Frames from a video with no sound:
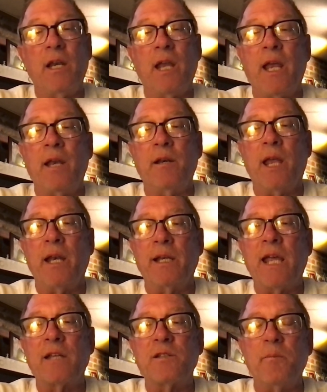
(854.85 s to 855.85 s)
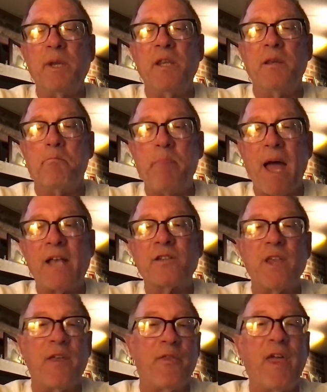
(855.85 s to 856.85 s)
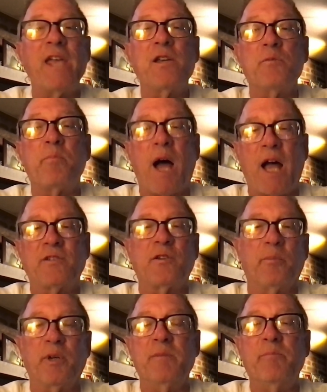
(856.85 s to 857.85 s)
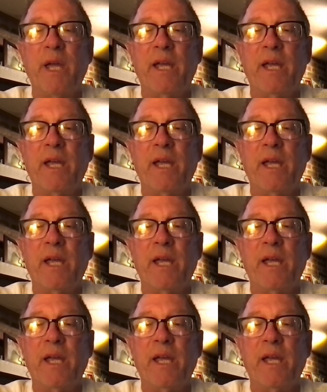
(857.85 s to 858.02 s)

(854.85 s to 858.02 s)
and get to be the best that they could possibly be.